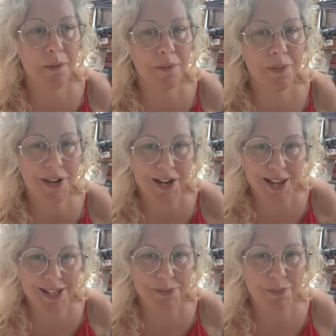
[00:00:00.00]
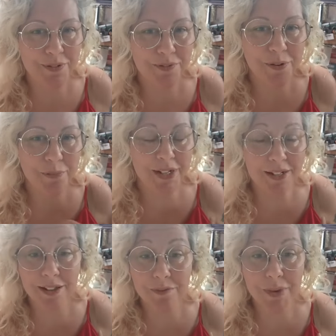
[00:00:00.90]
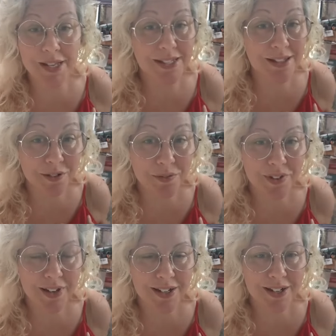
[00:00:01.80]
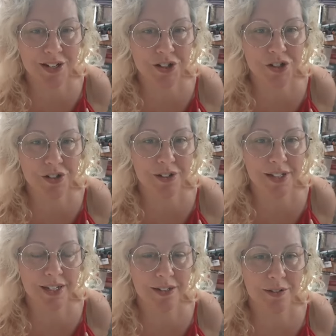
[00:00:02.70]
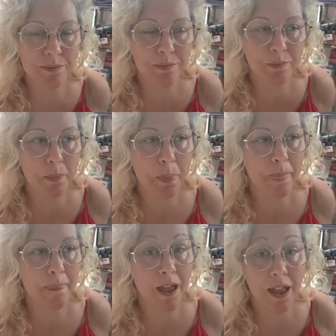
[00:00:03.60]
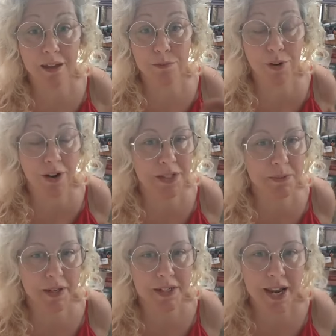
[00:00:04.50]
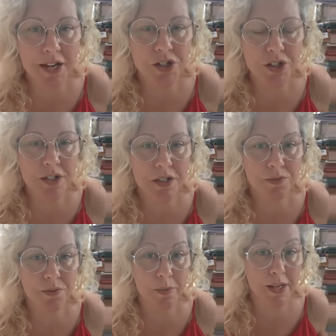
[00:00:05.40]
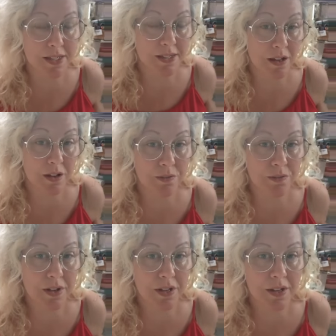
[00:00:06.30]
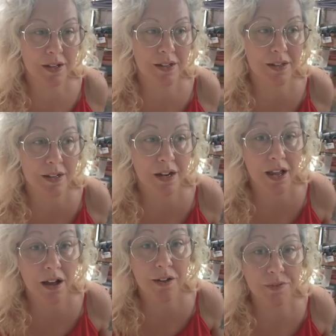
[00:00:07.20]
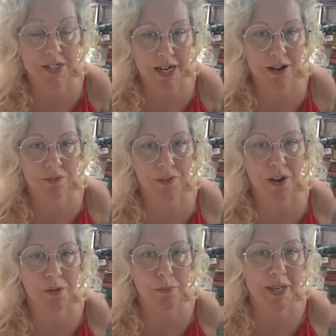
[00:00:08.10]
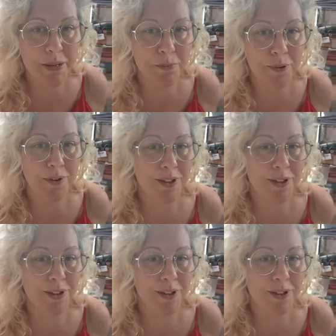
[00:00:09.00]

than it has been for me to love myself unconditionally. I have more expectations for myself than I often have for other people.